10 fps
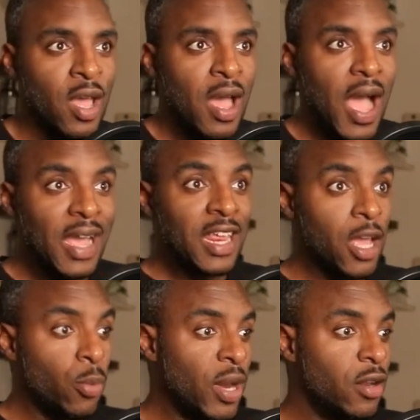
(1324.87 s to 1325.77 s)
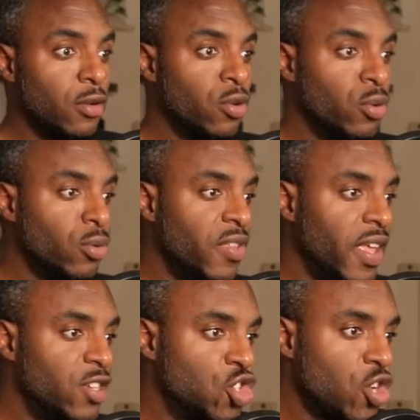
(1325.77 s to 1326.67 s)
I got to get ready to do the
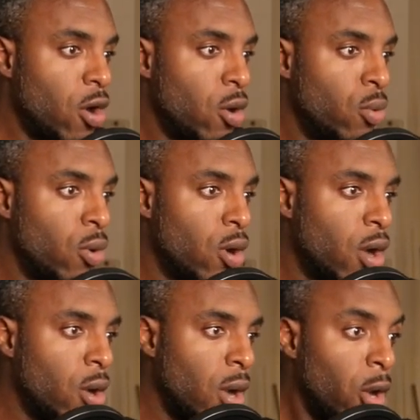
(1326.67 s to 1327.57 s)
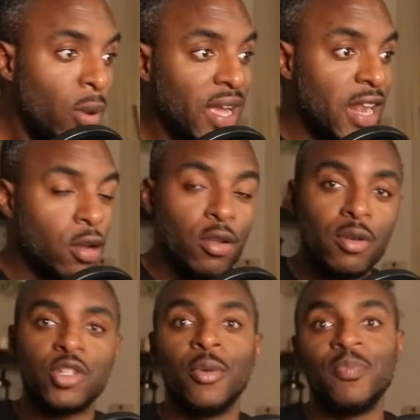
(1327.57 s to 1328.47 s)
show. I got
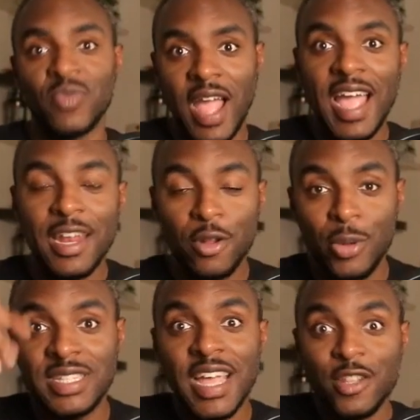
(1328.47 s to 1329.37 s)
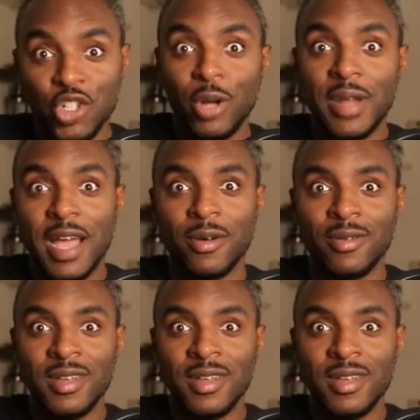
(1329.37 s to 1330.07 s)
to do a second show now.